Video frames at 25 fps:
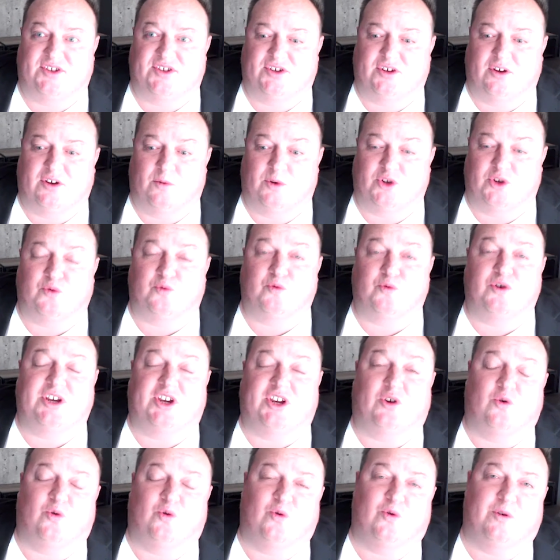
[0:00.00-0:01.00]
So what's
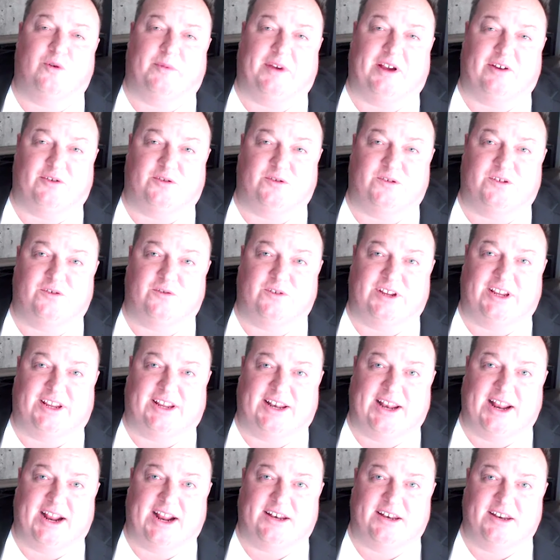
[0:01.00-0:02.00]
really cool about Utility
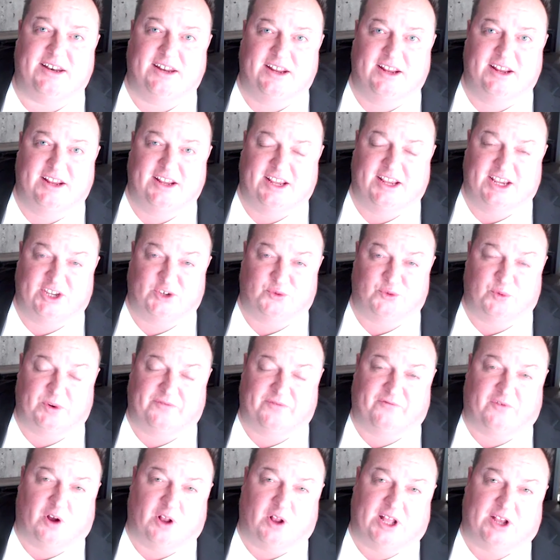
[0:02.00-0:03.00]
Connect is we
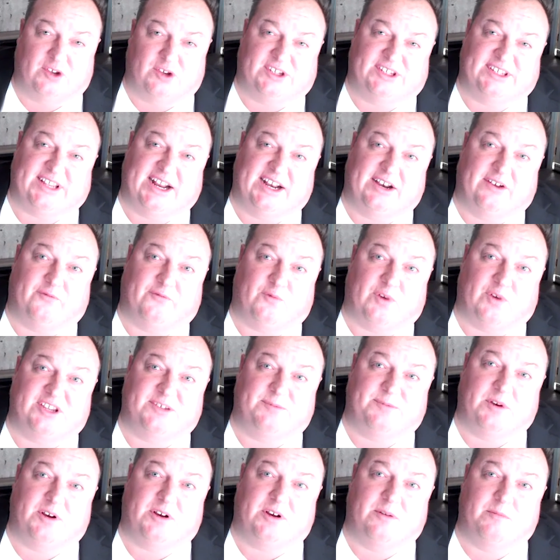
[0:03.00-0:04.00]
fall outside of
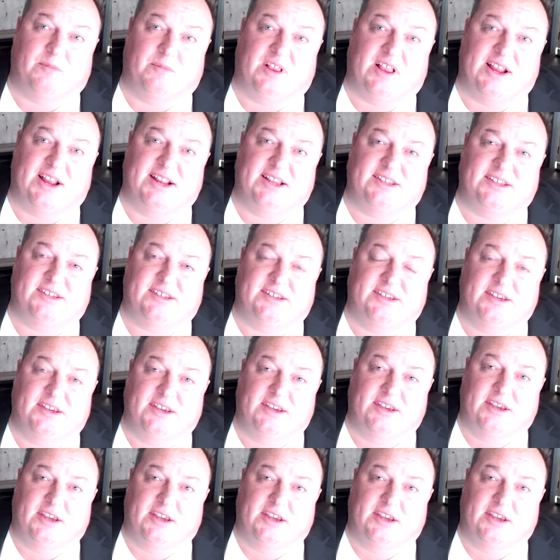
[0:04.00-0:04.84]
RESPA compliance